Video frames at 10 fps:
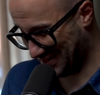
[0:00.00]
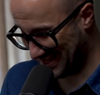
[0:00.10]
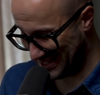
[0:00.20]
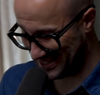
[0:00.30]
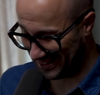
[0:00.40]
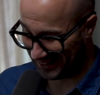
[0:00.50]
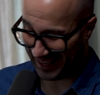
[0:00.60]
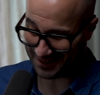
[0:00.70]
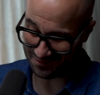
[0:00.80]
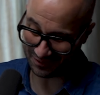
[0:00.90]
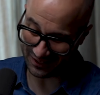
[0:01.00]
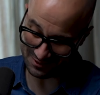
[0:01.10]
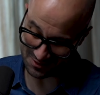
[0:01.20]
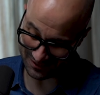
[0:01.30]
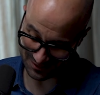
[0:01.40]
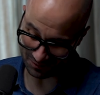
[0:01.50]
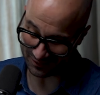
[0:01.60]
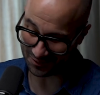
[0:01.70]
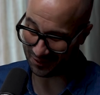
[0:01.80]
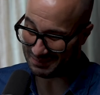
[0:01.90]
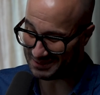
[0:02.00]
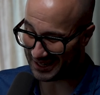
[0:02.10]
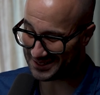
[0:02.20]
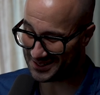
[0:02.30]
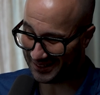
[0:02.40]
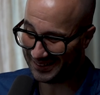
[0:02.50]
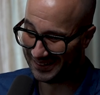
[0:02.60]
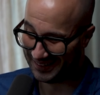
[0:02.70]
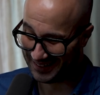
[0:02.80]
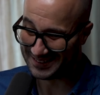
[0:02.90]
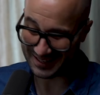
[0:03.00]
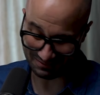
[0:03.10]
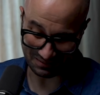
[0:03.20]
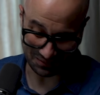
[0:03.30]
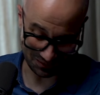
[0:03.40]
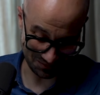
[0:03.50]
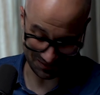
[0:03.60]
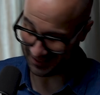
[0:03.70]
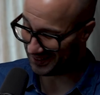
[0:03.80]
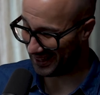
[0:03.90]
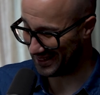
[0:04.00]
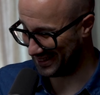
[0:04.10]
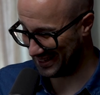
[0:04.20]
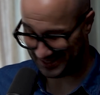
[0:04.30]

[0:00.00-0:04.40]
When right. there's lack of flavour and you just want the cream texture, mm. definitely put the, the, that there.